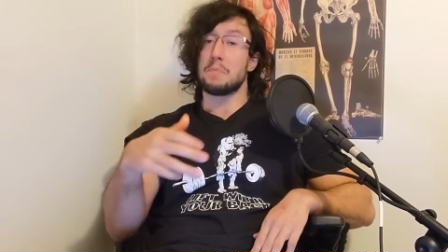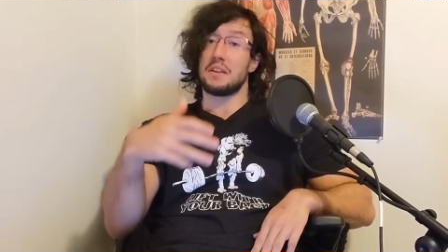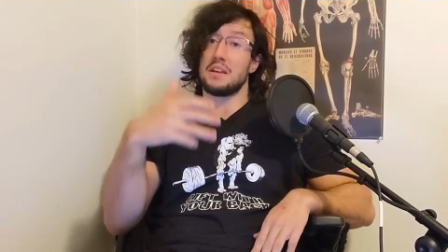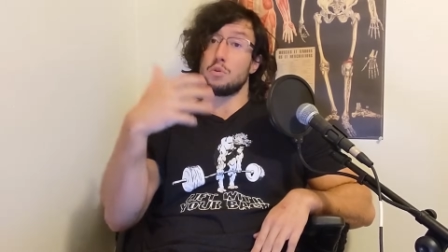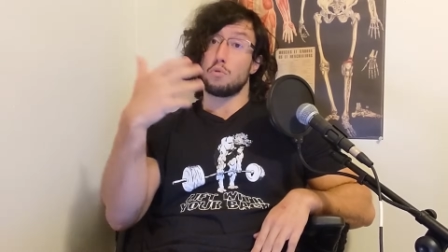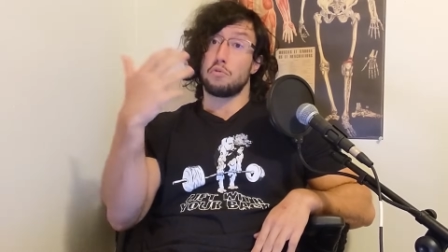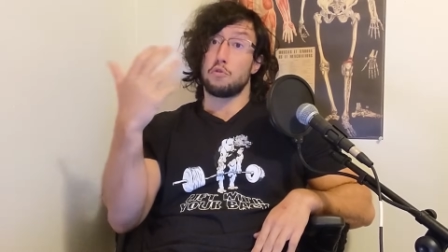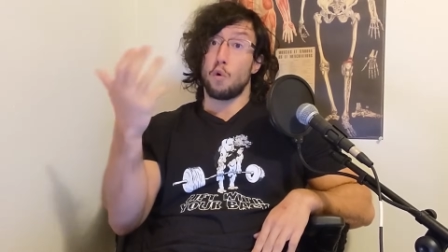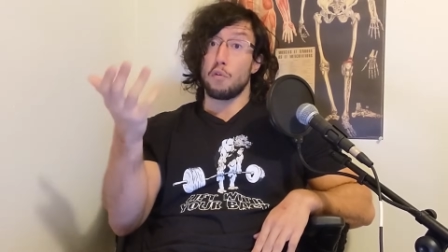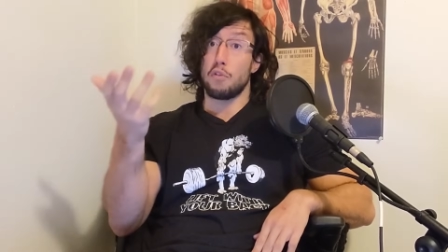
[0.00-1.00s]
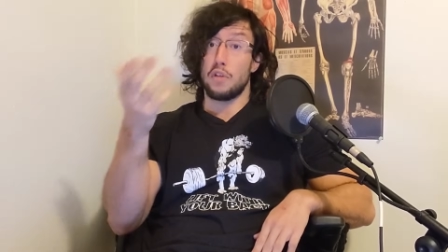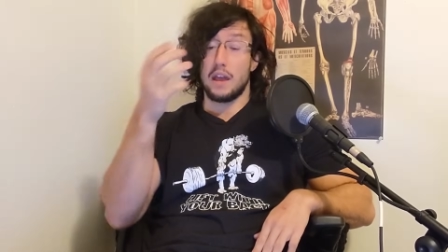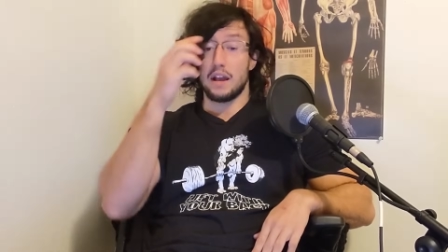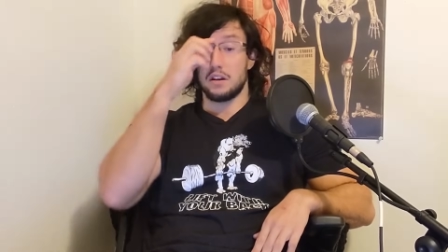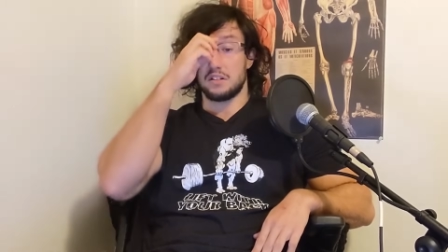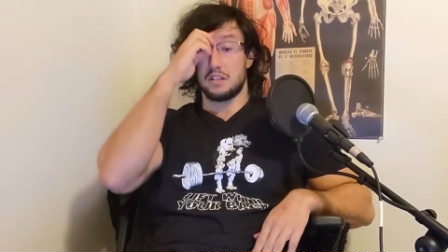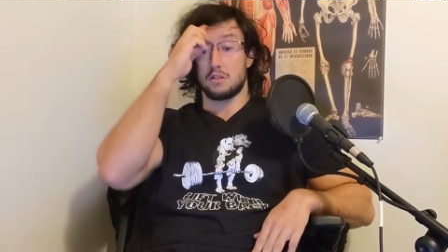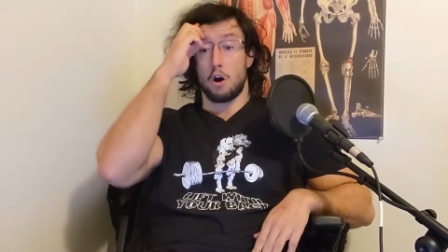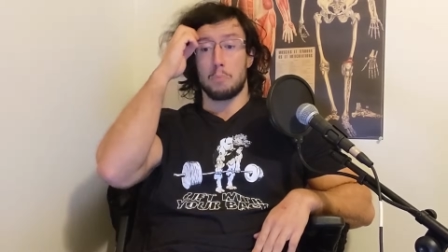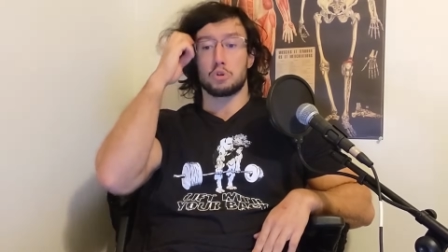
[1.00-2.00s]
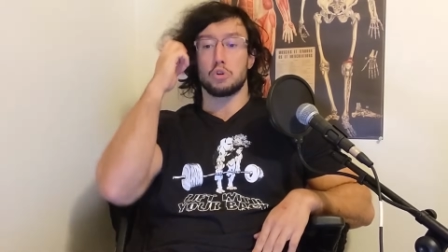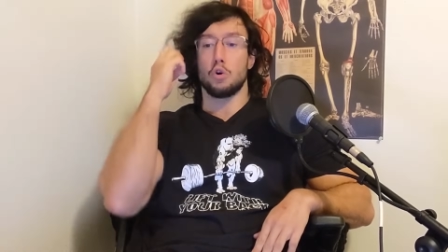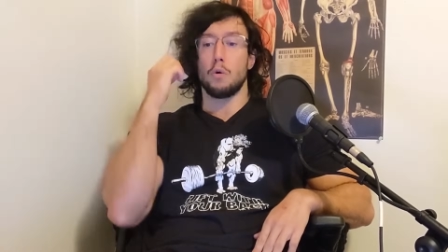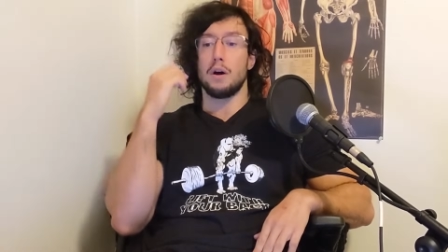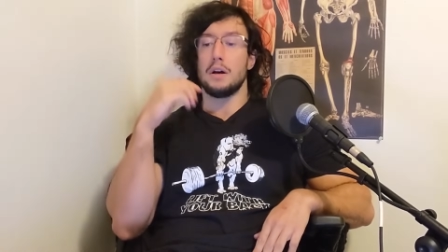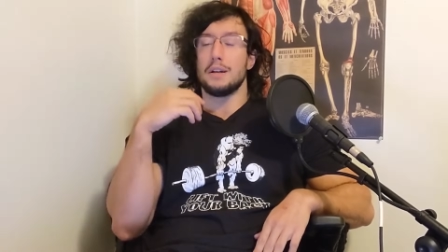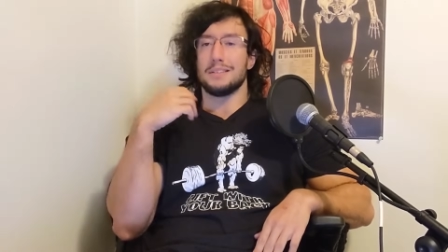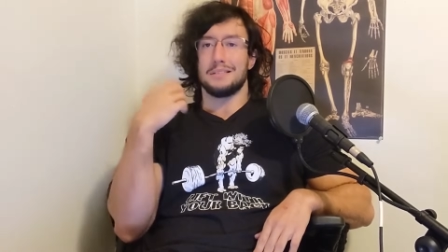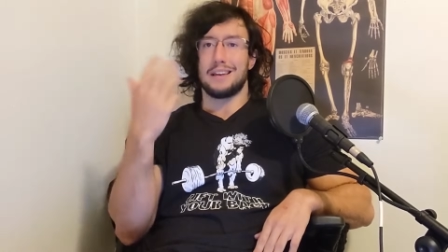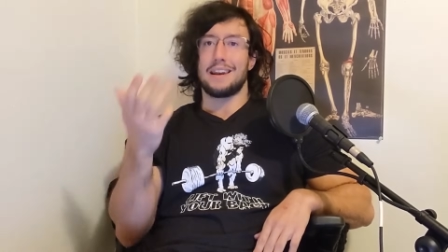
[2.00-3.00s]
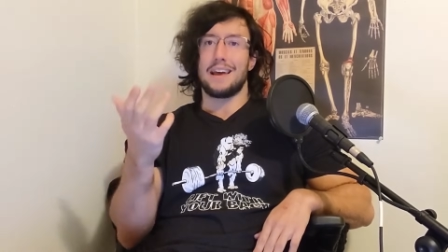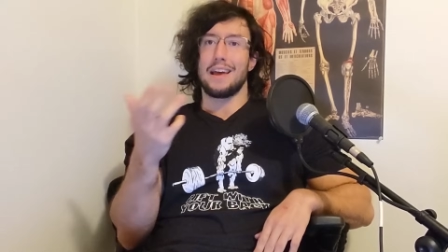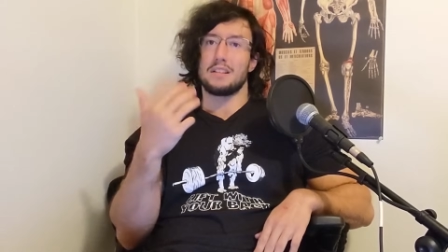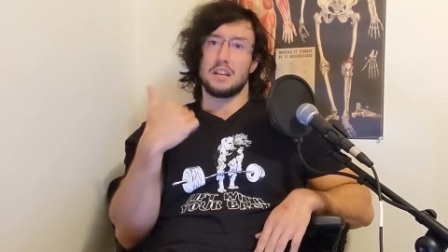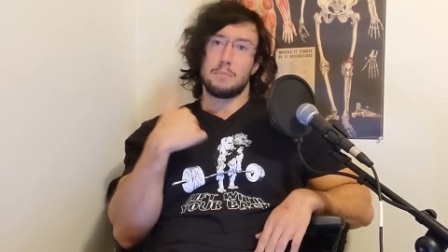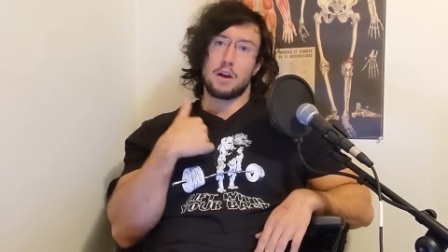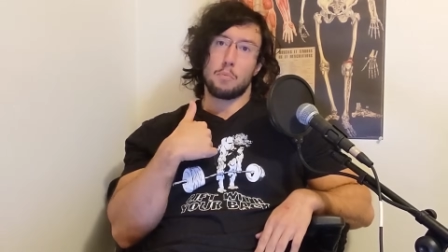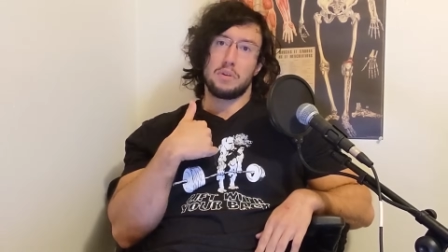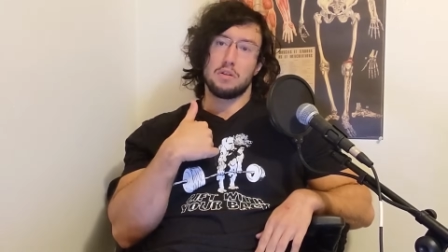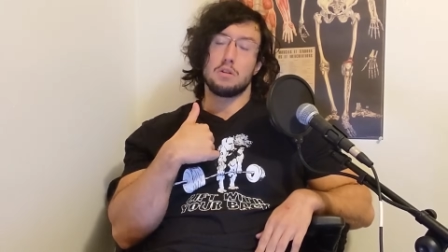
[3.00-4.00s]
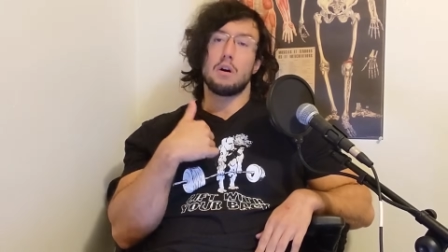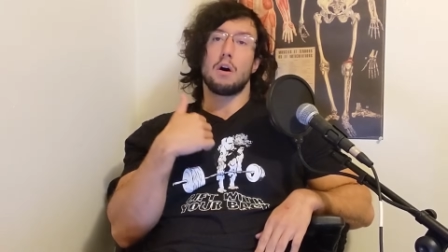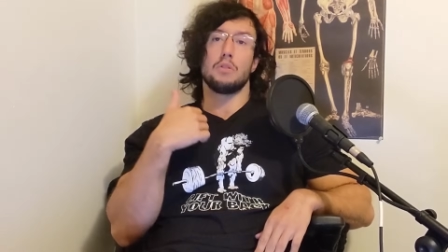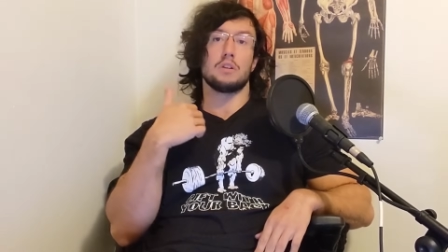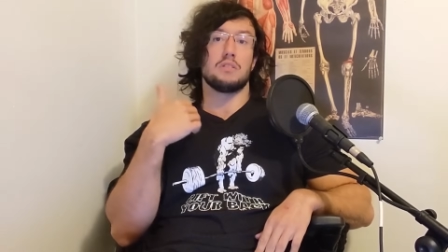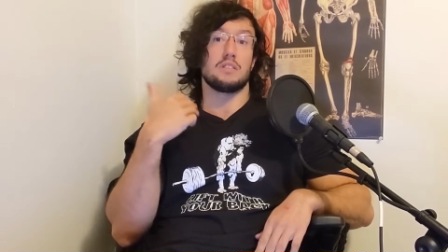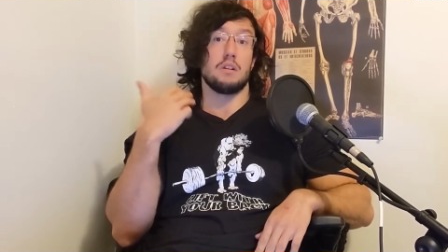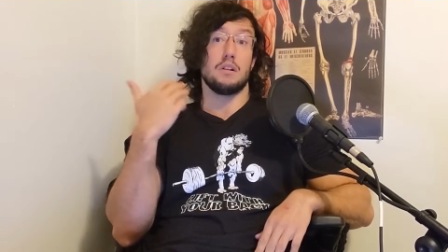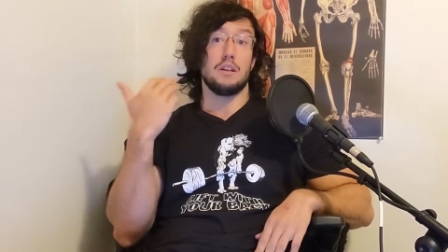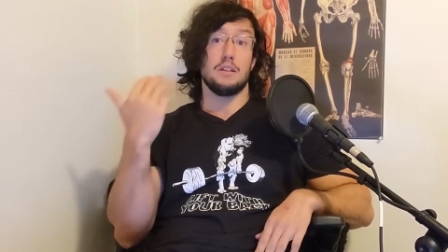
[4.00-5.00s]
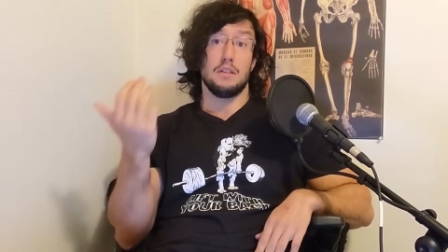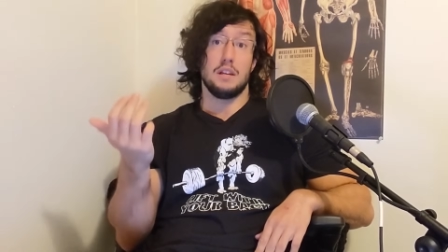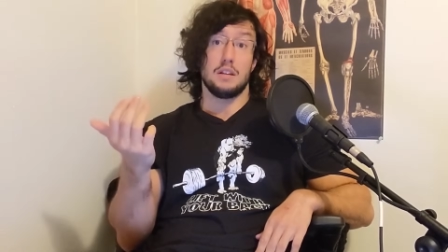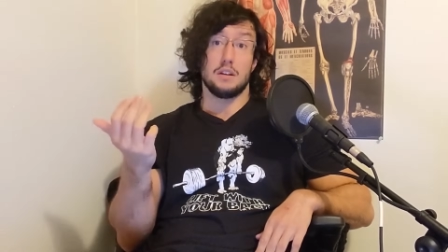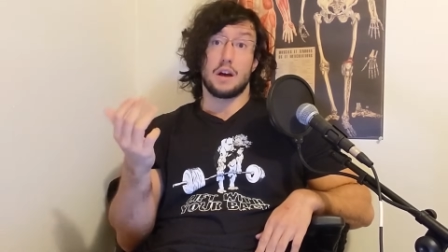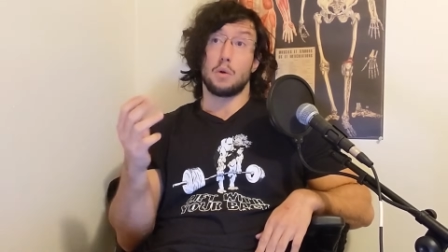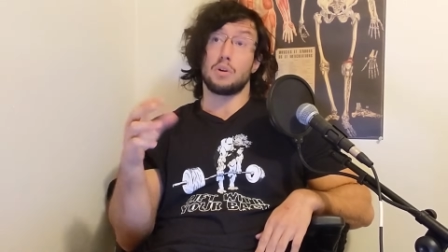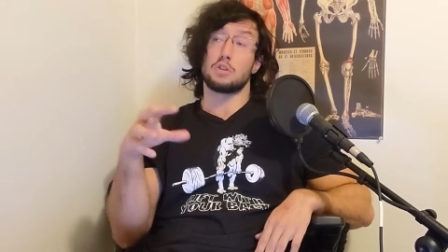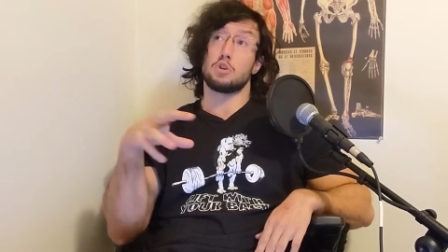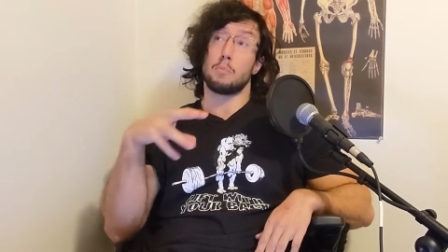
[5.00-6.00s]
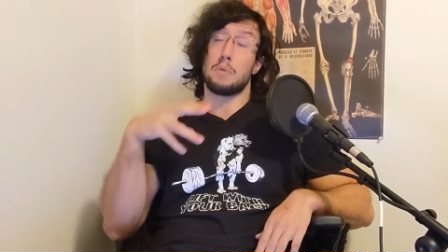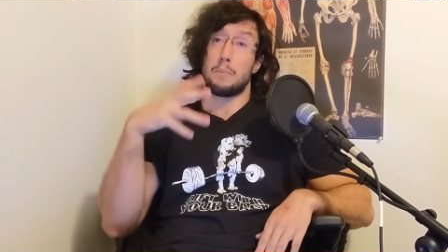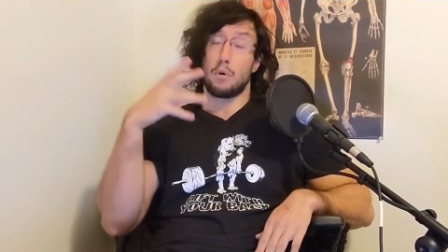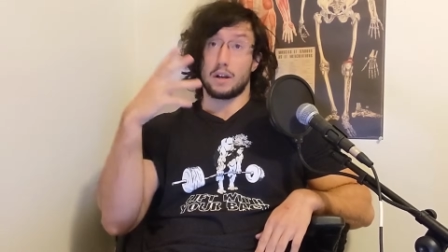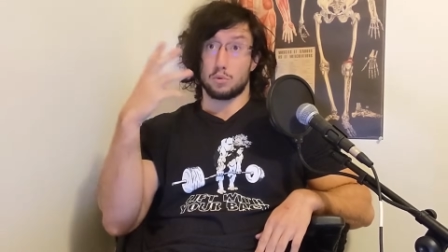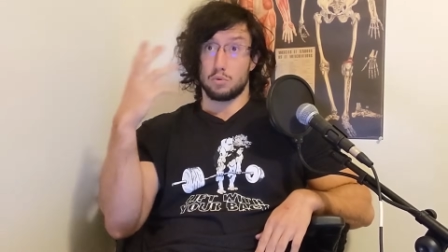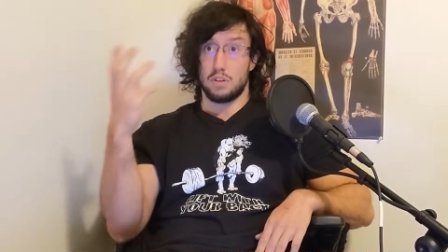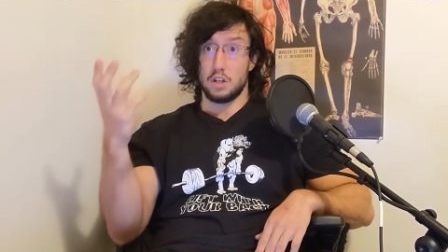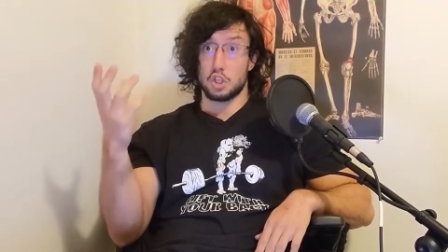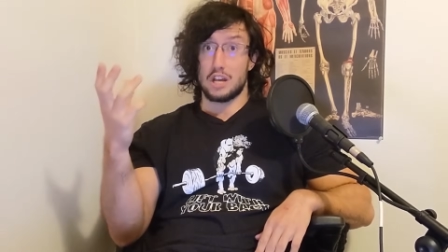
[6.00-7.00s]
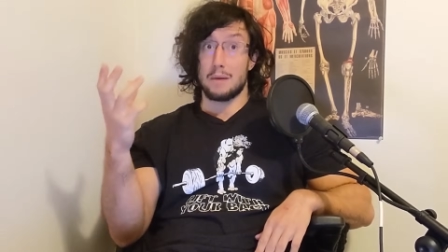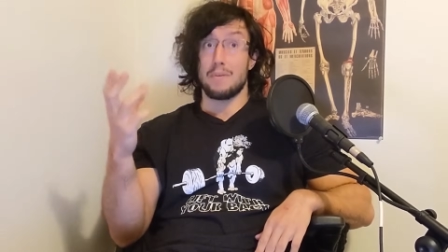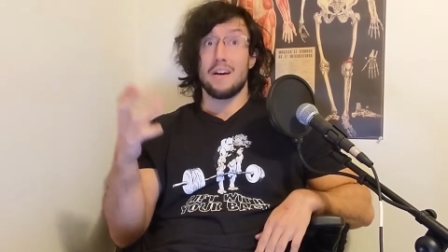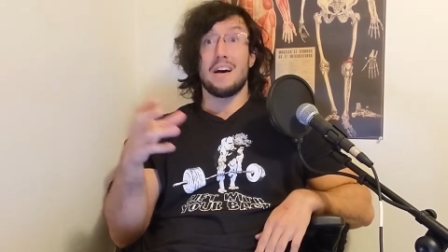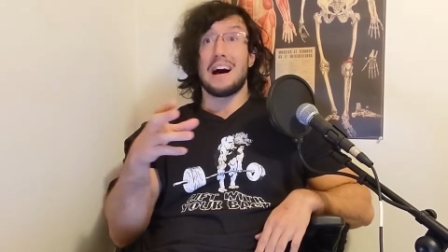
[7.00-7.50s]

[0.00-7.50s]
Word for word: And then the fourth thing, and this is optional, dead hangs, in my opinion, are not necessarily needed. I know that some people like to teach them.